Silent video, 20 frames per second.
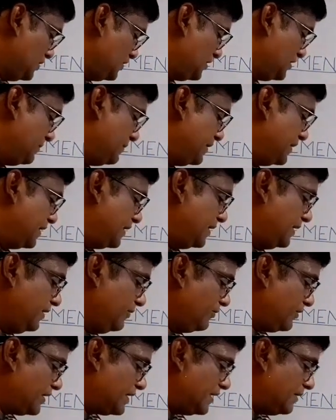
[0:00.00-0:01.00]
Similarly,
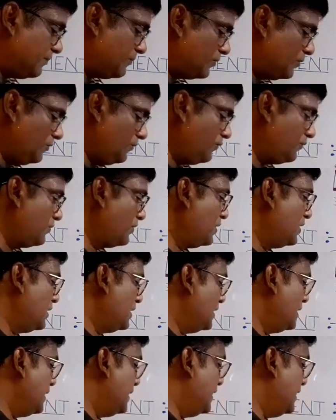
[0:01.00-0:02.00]
we can prove
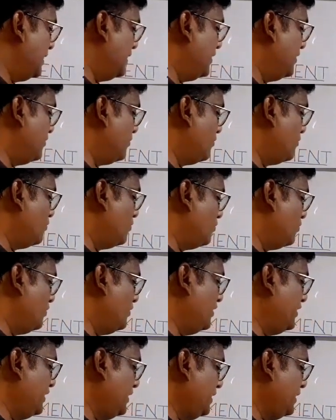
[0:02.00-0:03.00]

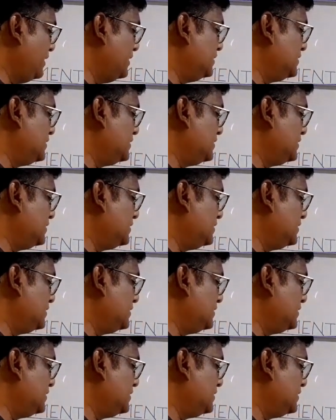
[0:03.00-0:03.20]
AOD